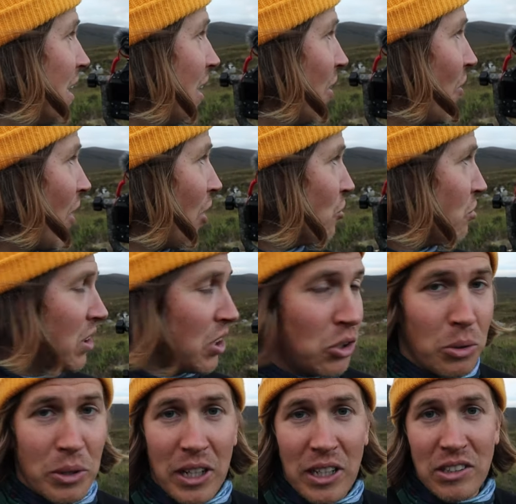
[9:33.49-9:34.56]
And that was really
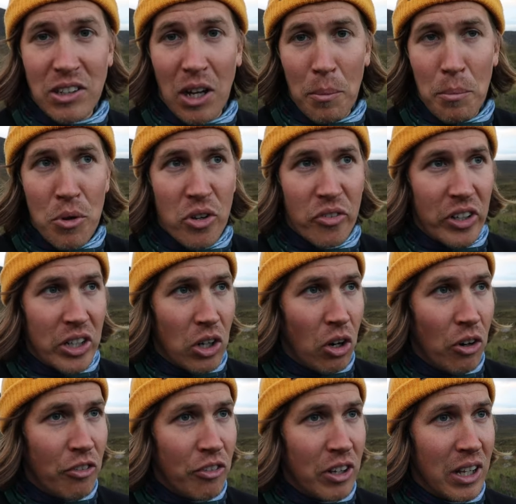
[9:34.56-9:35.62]
cool. And then he started moving
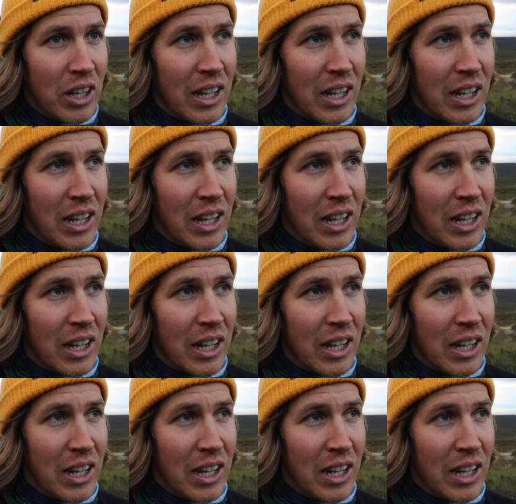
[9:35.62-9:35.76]
off.